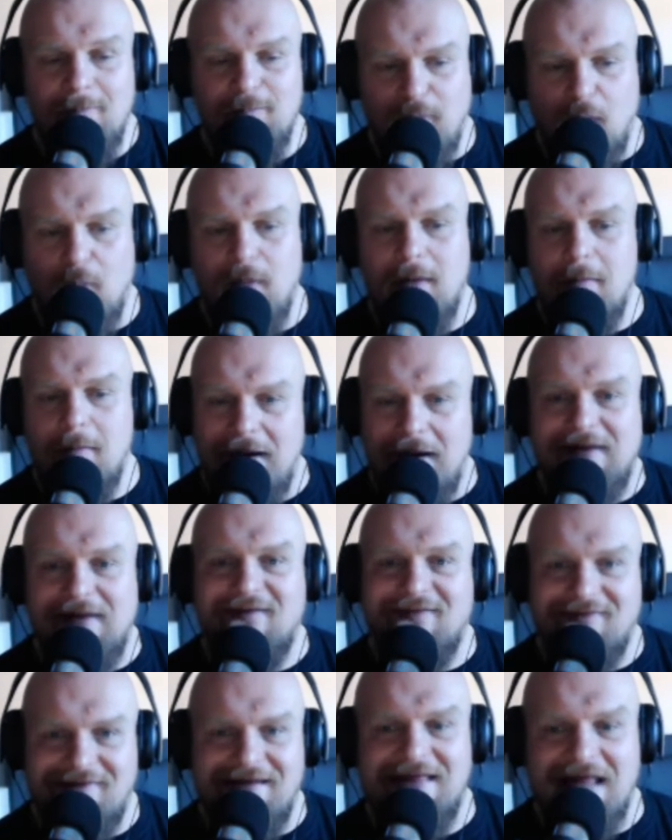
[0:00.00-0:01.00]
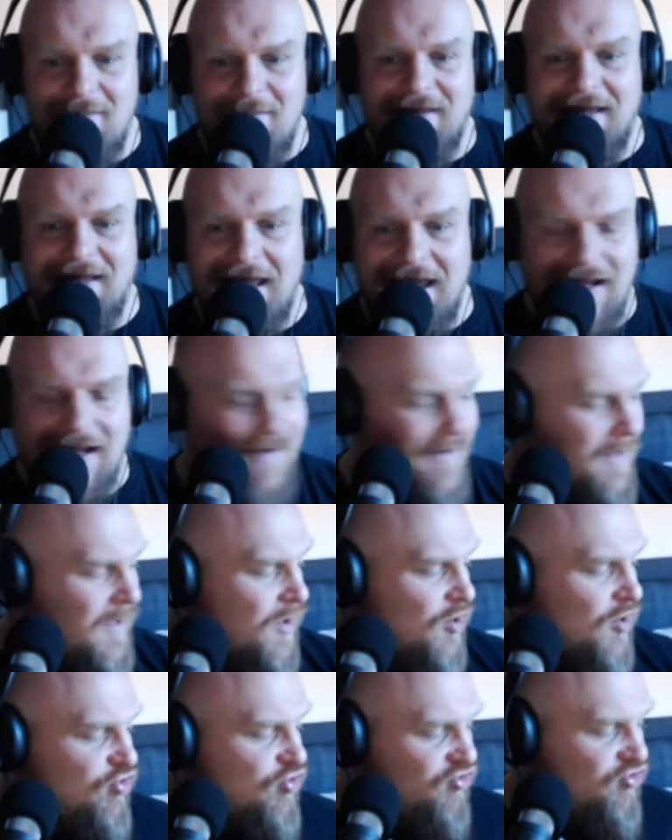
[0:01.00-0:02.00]
But we might see them again
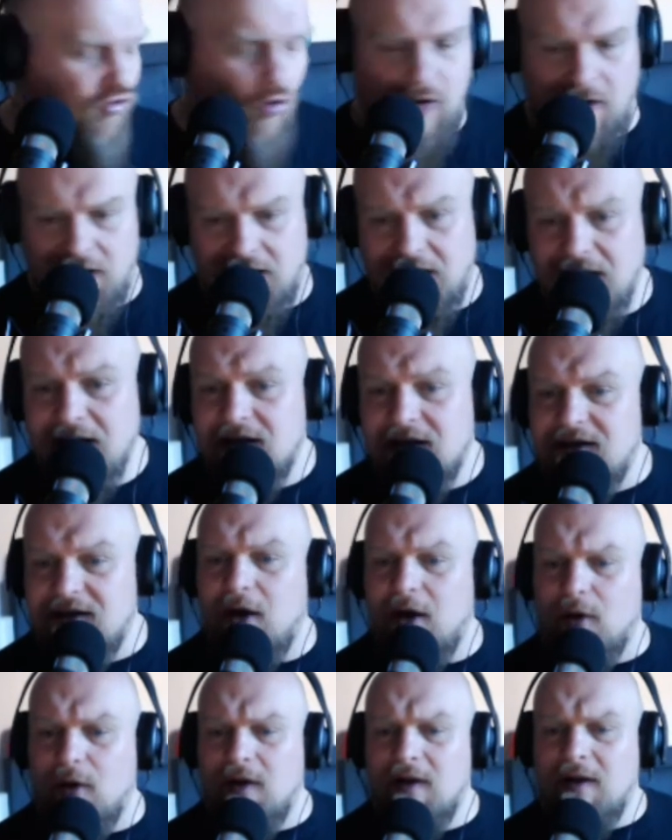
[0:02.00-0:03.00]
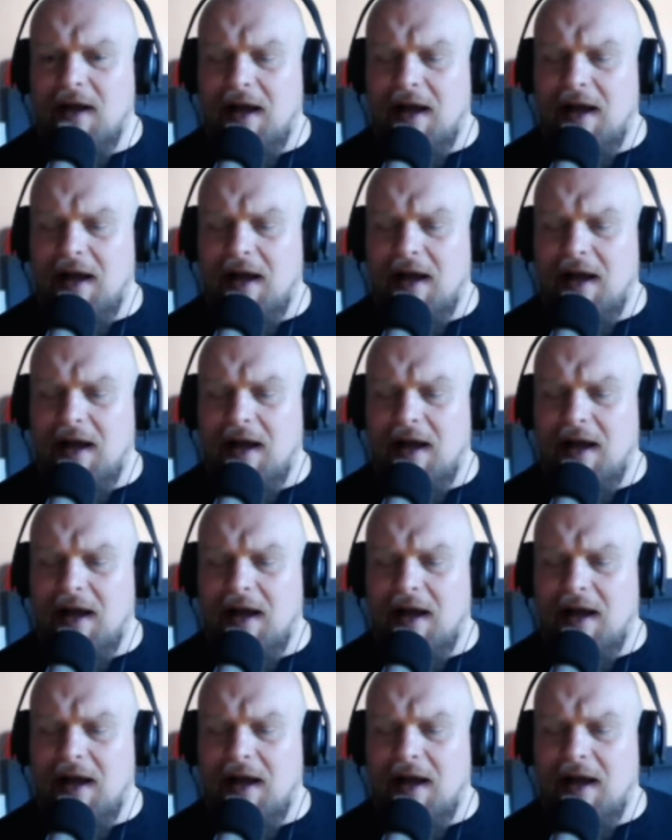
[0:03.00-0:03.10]
shortly. Now,